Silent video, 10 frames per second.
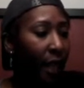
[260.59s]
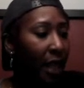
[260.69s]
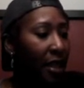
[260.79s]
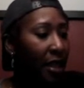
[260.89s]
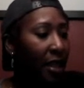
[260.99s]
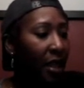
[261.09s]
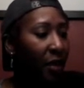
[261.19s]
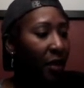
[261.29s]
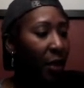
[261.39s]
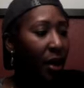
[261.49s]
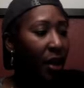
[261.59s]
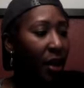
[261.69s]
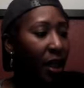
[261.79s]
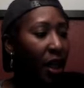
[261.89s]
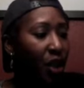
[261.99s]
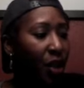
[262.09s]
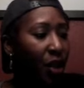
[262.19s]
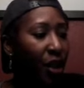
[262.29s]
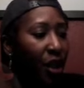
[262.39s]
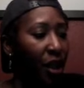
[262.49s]
Detective Brownlee
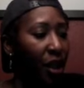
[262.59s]
instructed the